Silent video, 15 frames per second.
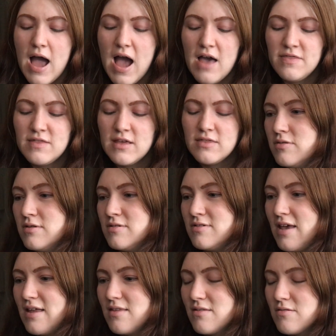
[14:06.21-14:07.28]
And then the
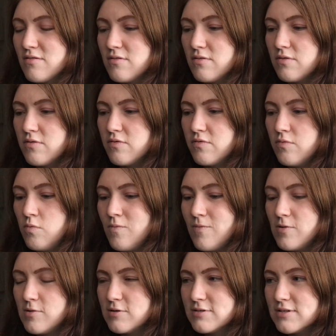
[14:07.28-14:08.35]
sentence it
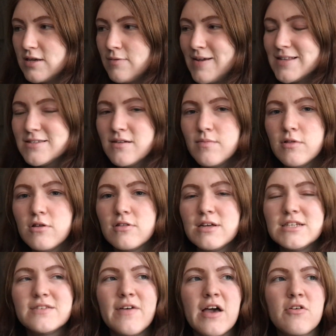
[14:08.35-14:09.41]
went something along the
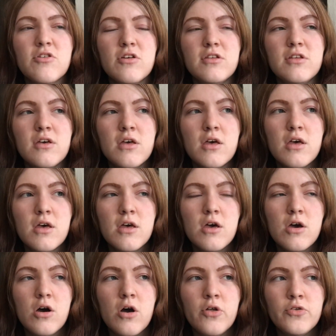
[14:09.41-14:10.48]
lines of how she'd
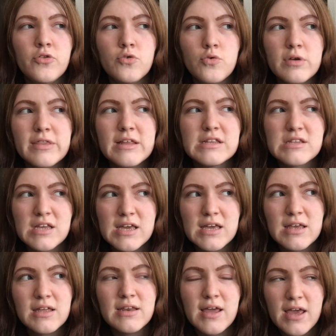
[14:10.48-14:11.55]
unknowingly
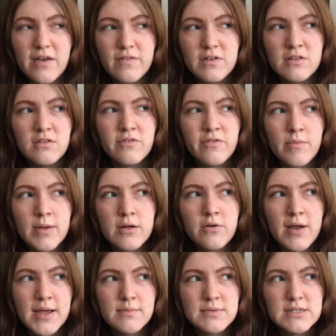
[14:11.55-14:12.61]
taken evidence from a
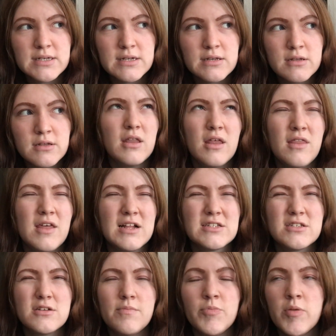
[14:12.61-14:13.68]
crime scene, and then
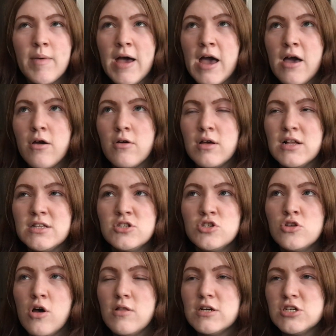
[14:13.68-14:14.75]
something about how it's
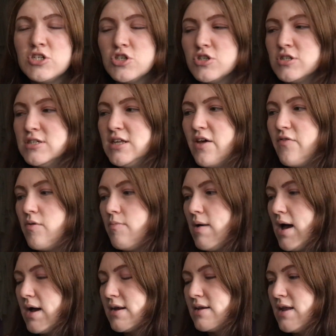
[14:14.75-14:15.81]
not like she could give it
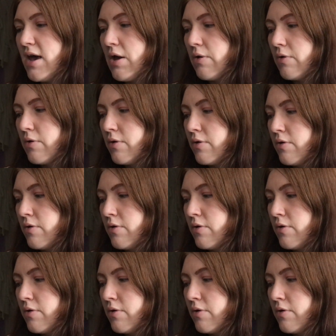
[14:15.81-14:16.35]
back now.